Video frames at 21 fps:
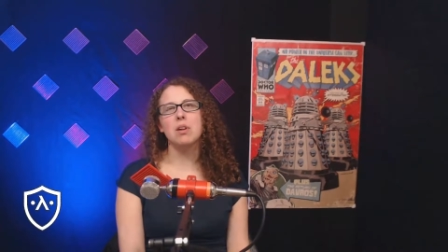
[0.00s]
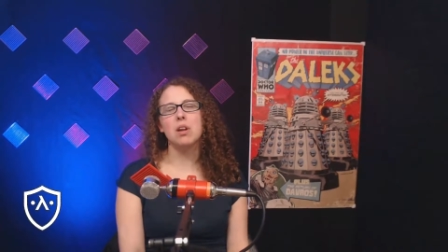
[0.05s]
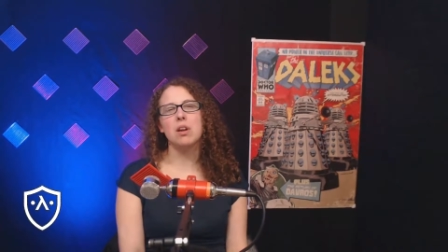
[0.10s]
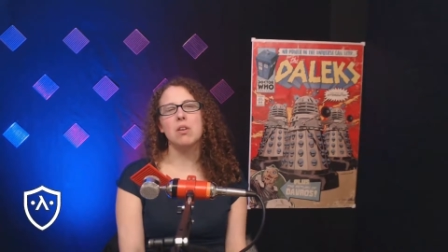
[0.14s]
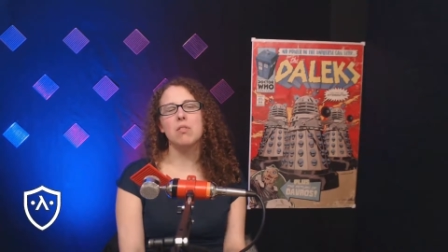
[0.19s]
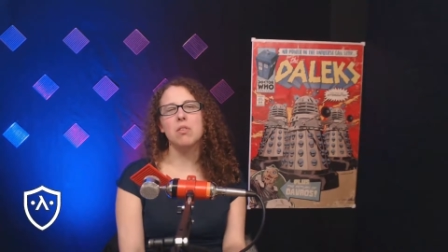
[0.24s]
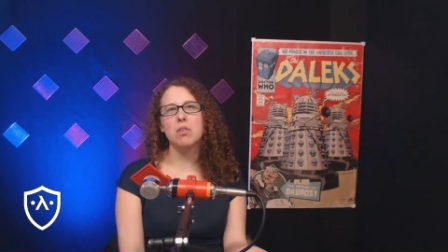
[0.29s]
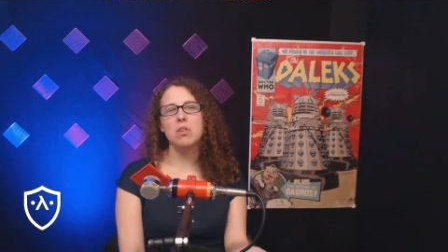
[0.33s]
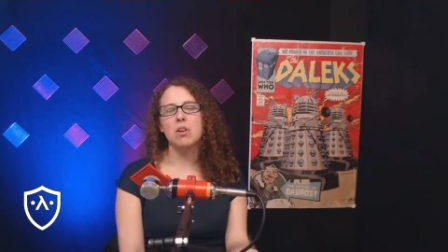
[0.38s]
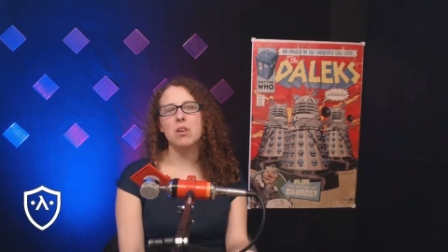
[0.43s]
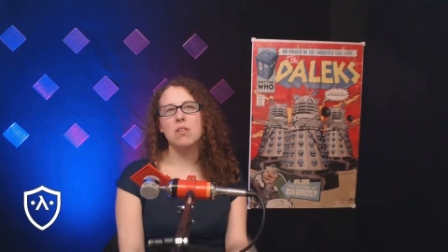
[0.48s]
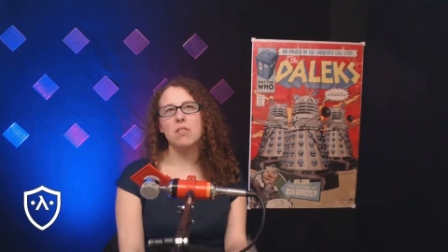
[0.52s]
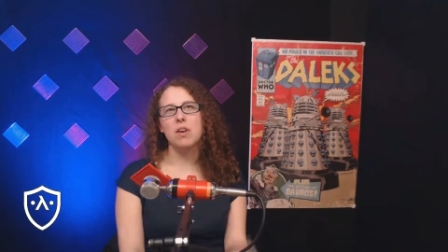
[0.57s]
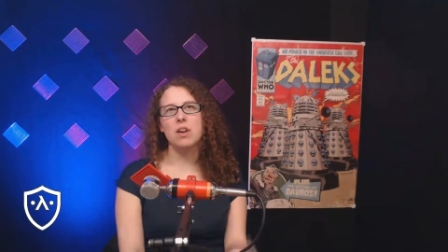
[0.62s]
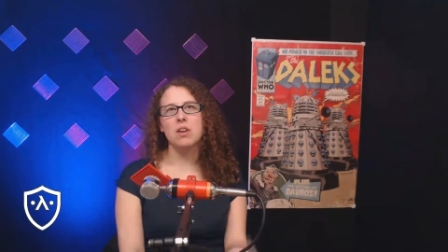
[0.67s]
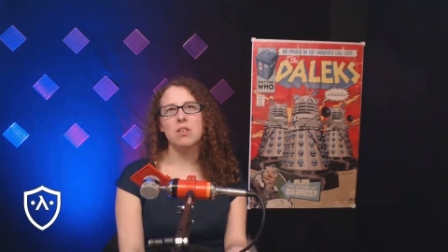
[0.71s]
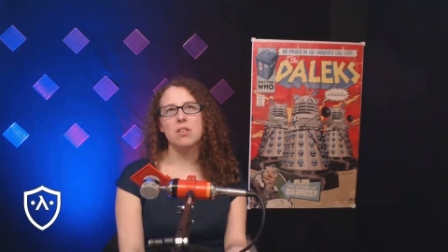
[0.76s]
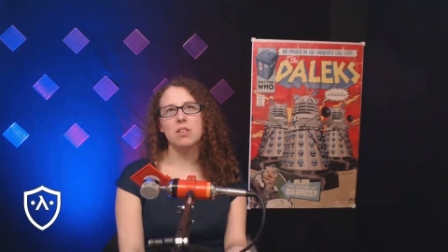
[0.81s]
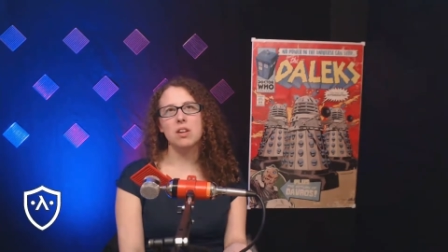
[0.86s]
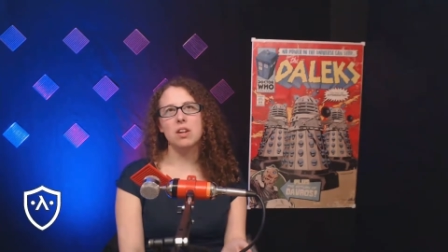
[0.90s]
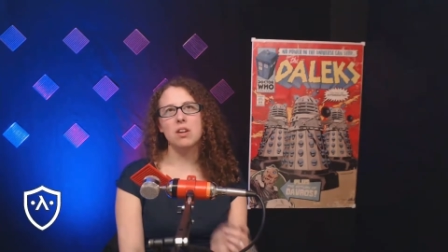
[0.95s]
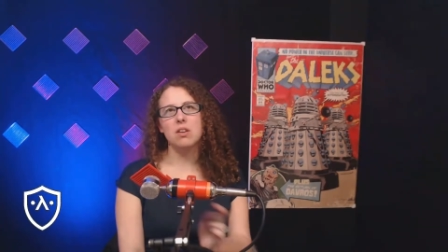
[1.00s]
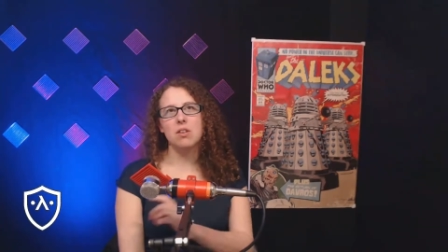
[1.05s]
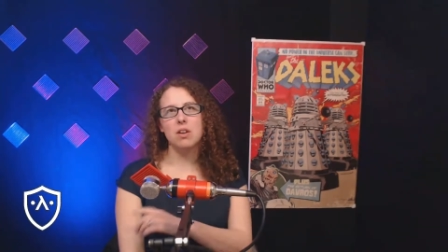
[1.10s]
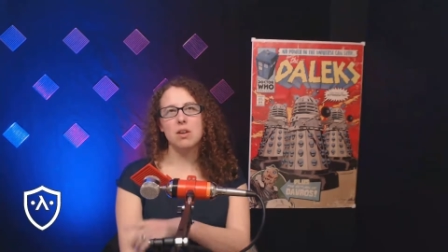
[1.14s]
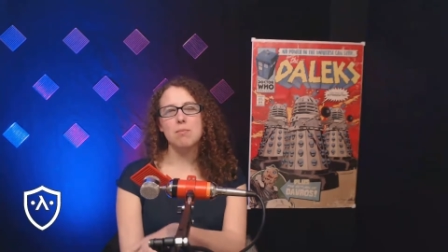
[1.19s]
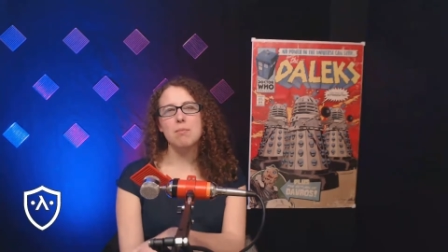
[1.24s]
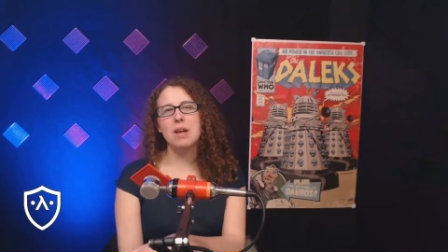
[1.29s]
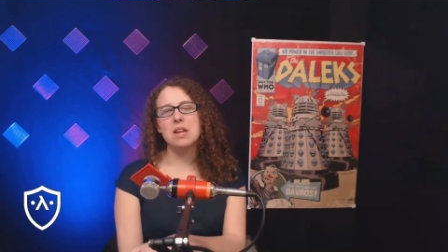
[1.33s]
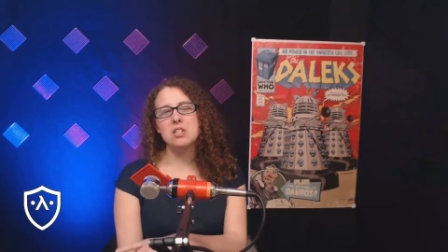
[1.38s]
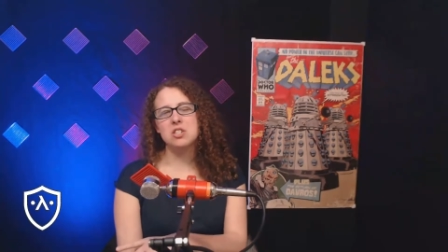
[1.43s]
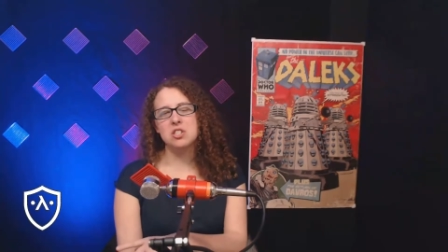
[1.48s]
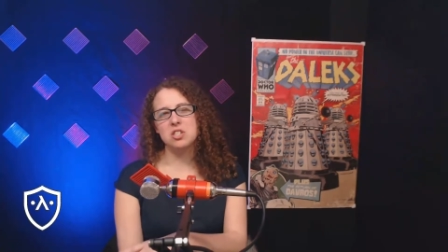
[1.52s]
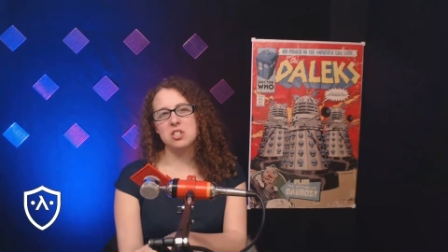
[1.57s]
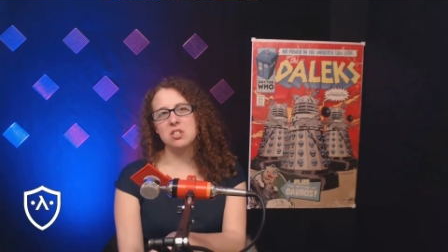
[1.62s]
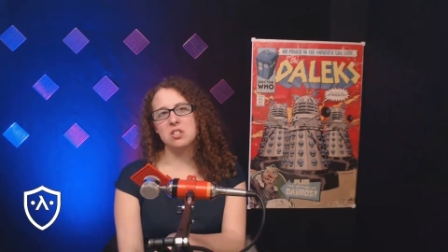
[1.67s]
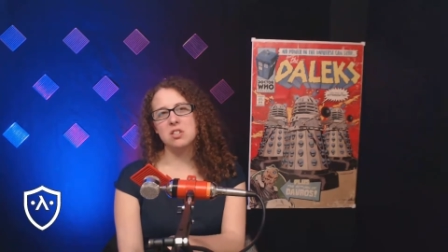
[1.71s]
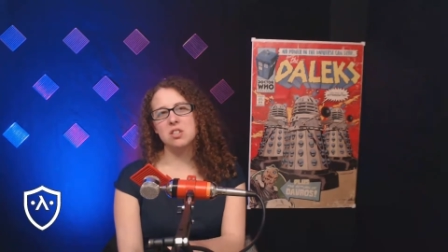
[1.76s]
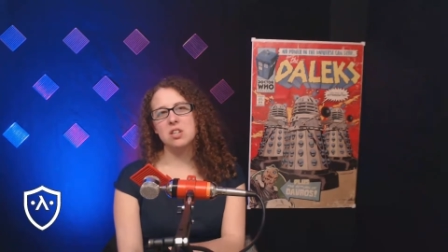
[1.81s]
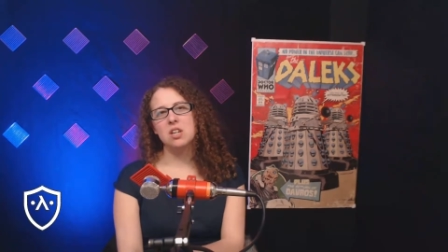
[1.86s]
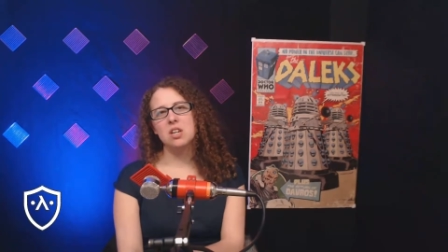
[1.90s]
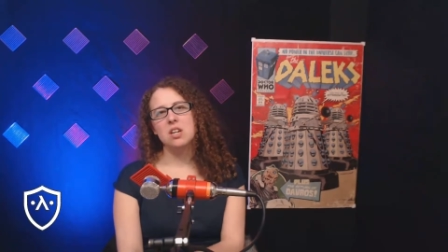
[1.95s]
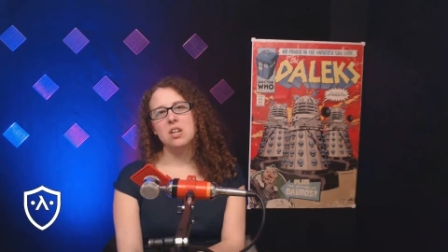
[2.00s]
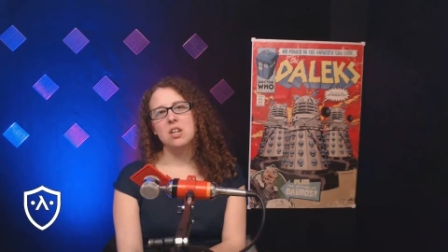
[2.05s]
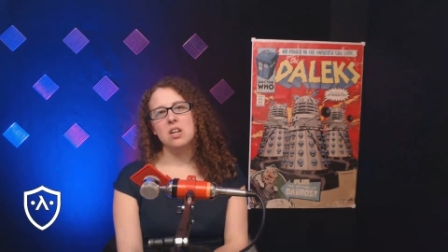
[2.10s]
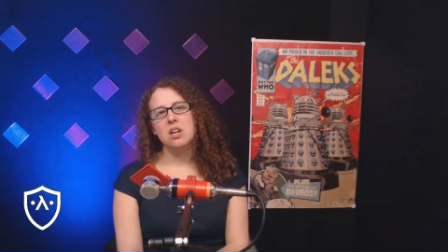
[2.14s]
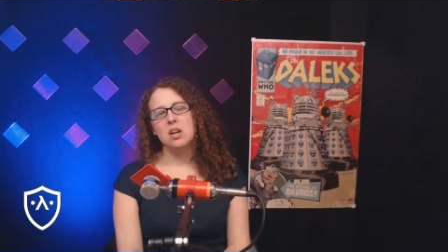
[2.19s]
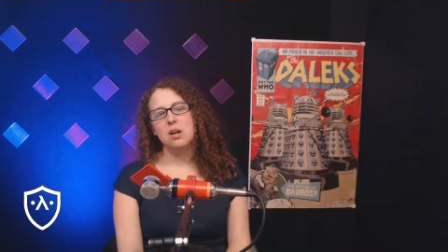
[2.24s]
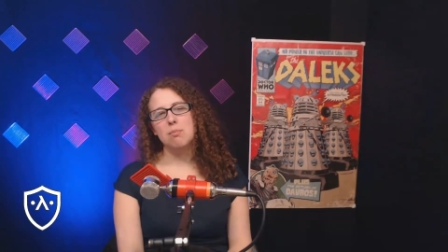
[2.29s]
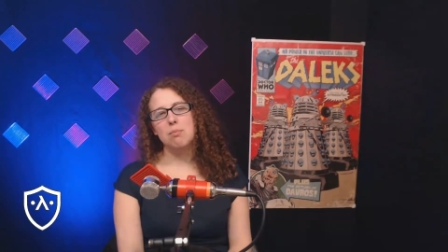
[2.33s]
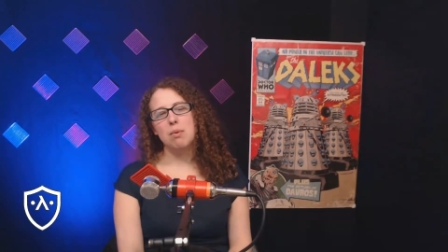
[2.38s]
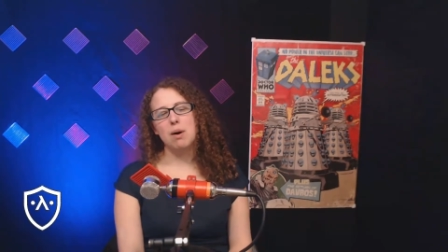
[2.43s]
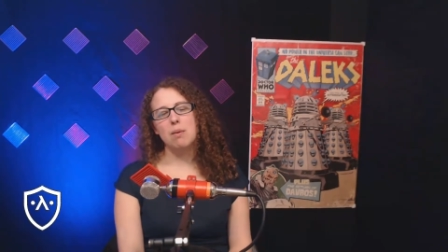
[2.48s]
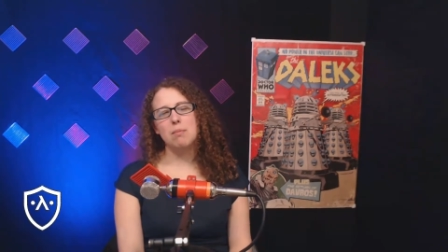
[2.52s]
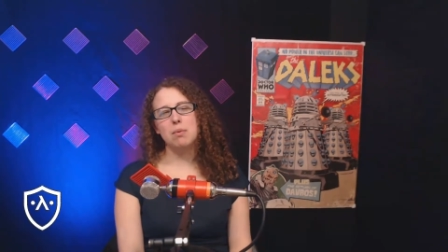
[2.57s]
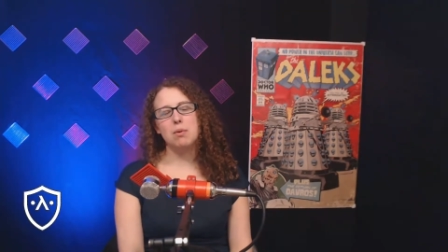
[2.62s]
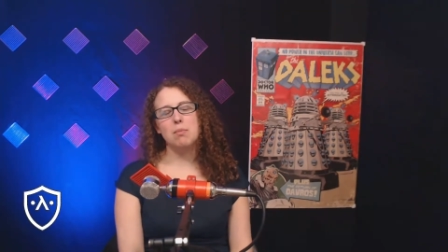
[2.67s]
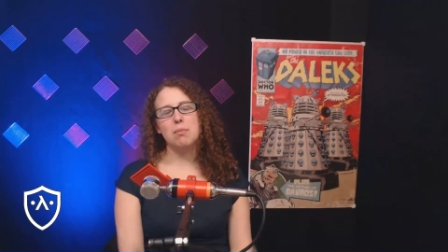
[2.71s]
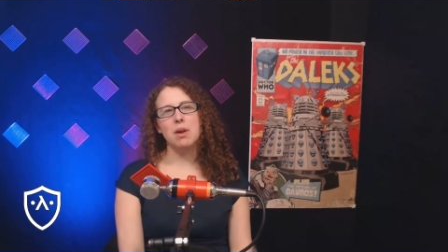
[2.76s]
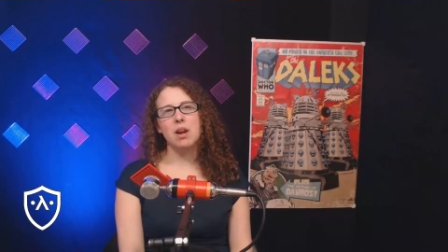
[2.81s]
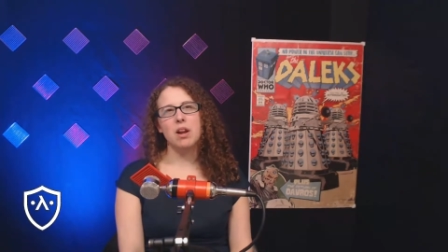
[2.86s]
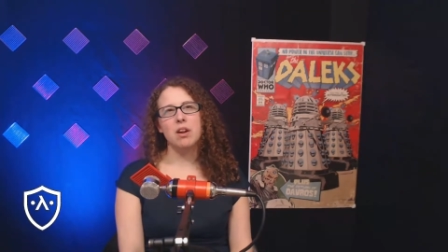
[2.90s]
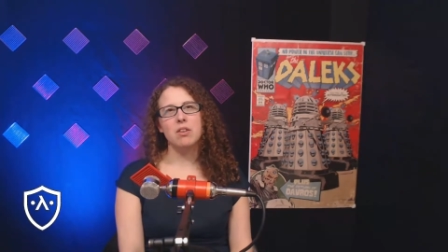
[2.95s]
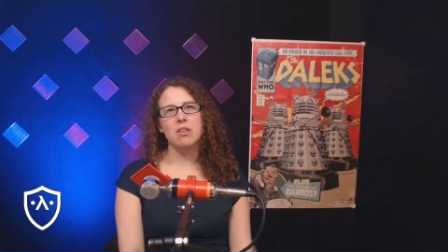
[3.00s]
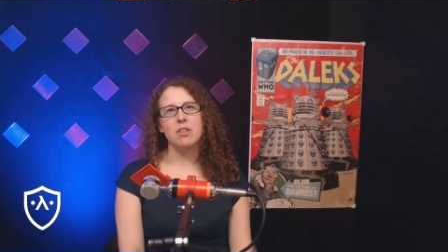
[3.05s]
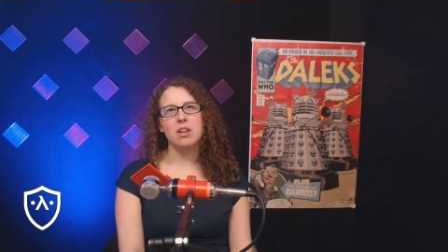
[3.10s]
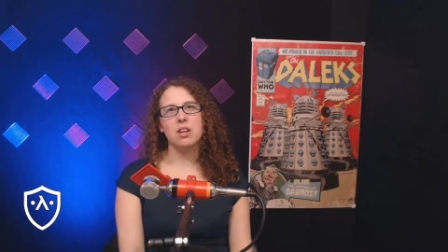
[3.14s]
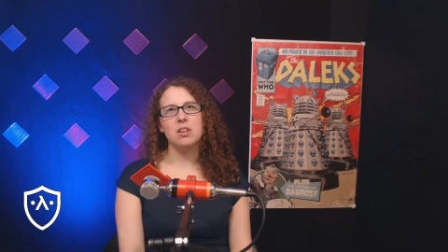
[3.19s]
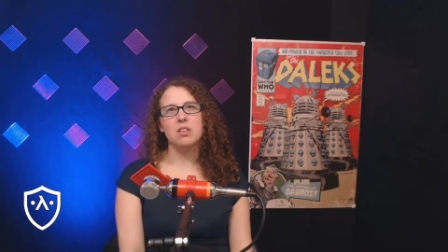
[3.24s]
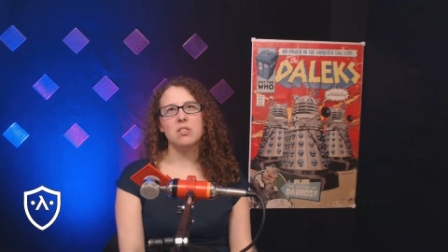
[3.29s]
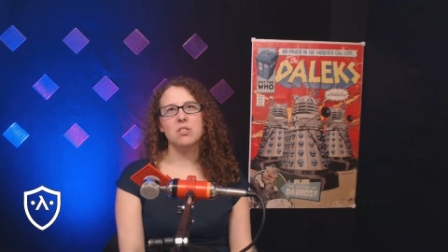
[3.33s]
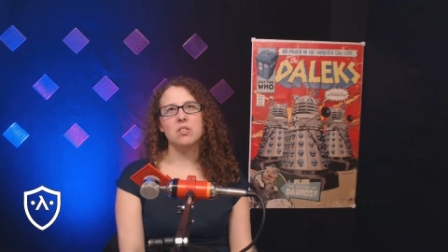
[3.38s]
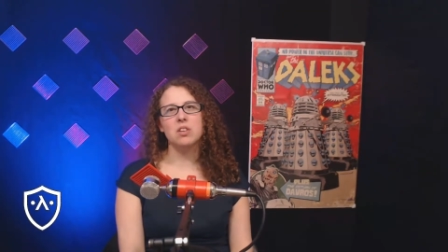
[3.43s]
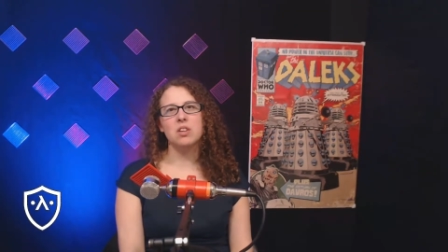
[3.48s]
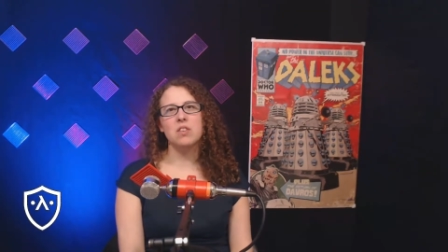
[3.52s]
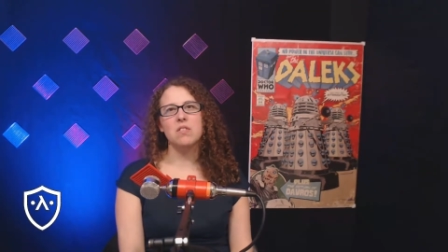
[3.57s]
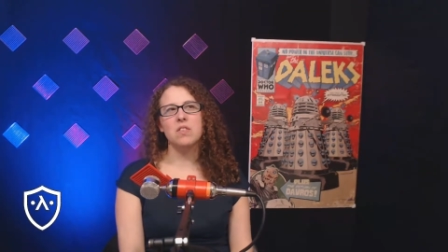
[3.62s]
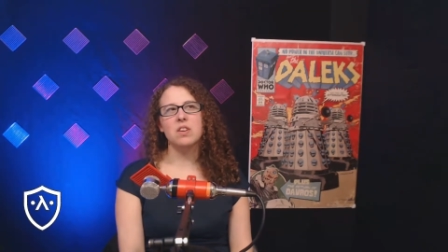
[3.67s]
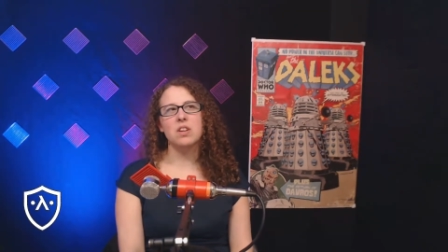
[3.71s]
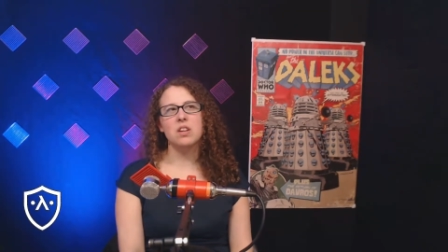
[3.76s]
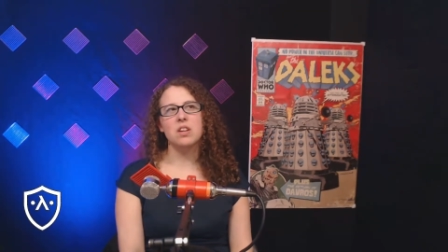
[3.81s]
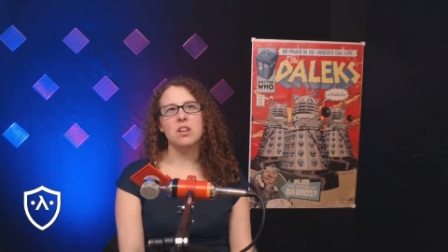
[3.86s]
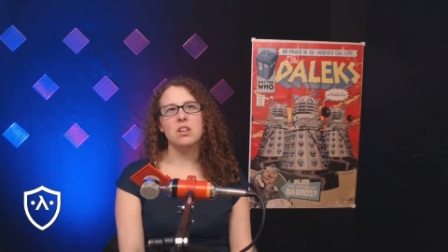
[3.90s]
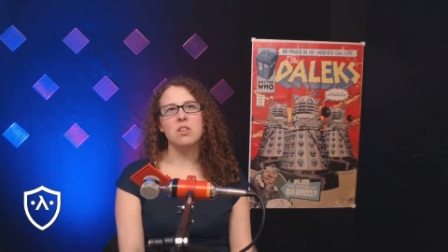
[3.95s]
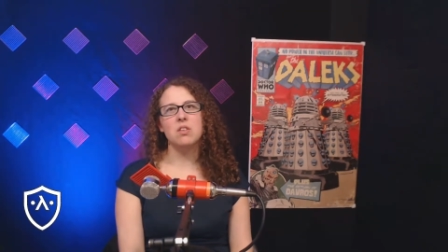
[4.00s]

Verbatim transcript: Like, Rudolph, I don't think, it mentioned Bumble, but I don't think it's really a villain. And you